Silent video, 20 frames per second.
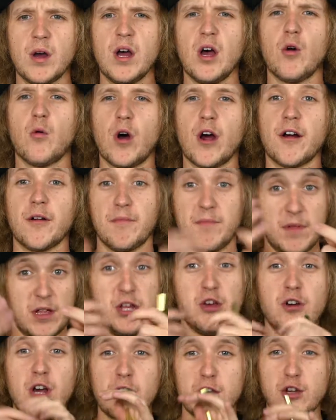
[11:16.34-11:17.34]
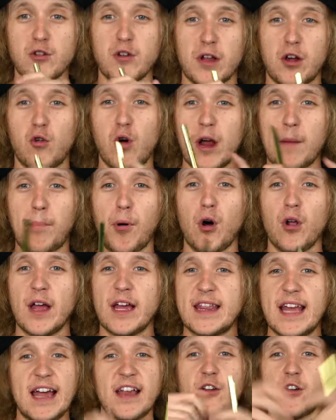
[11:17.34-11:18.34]
where you could do a quick pull
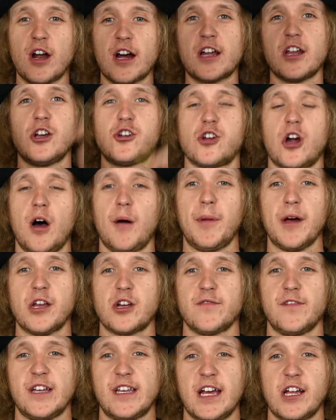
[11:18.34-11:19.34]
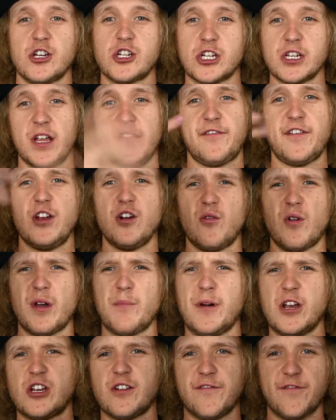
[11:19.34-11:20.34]
like that and you're not going to draw a bunch of attention if you don't want a
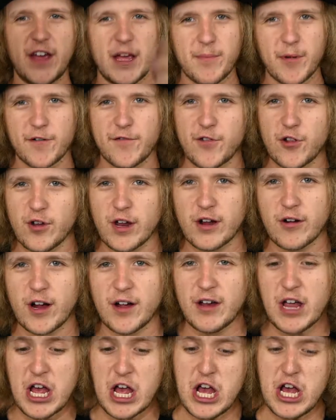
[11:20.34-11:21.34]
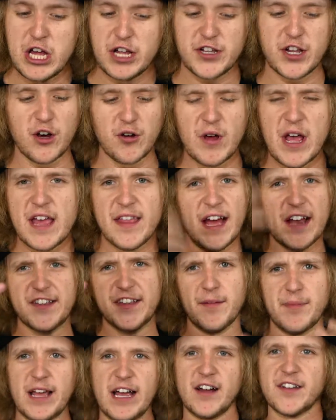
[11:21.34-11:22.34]
bunch of vapor floating around. So that's
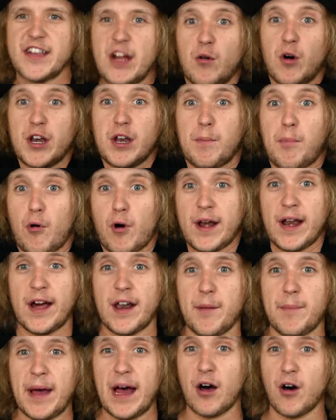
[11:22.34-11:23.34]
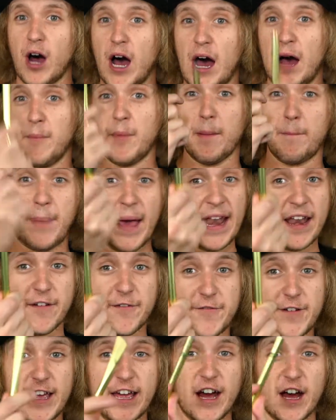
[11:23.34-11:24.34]
something else I wanted to point out about a
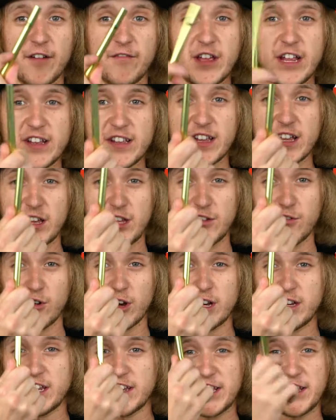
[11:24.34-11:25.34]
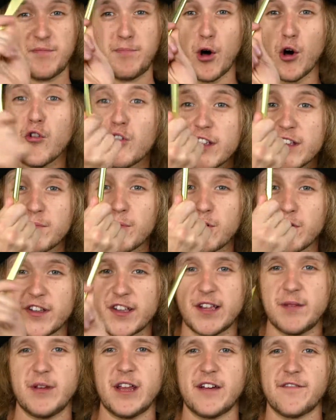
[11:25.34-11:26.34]
benefit of these sort of disposable
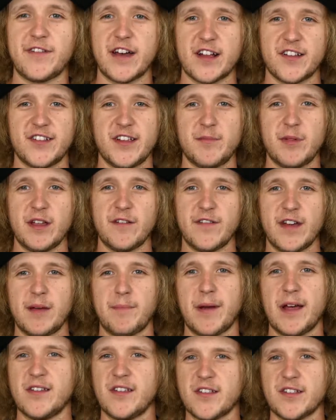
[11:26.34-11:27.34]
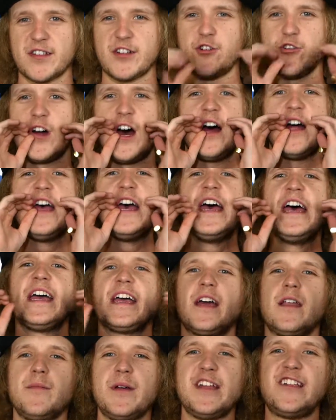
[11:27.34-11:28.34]
CBDFx CBD vape pens is you're not
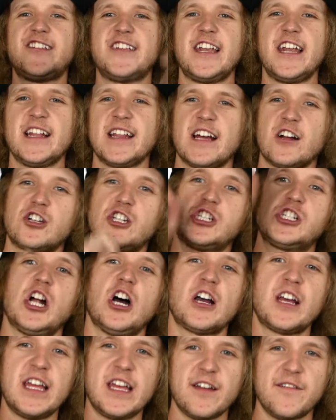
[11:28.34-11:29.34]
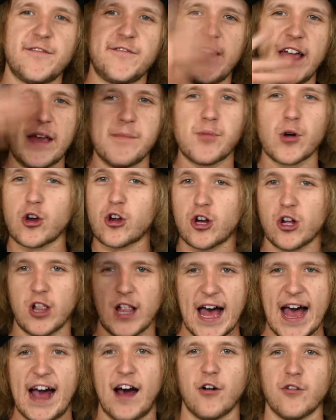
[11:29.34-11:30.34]
going to be sitting there chucking vapor
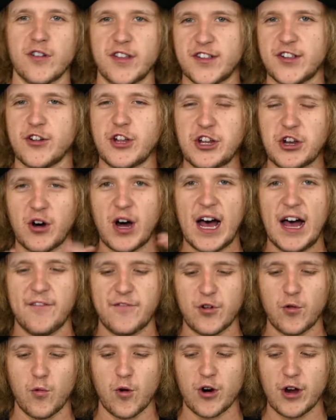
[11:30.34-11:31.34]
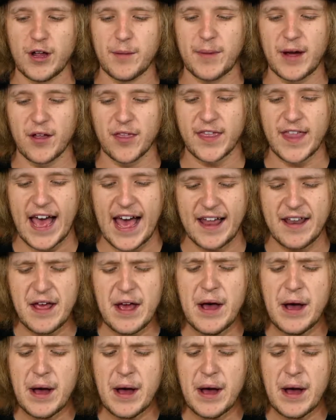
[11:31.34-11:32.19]
clouds, so you don't have to worry about that.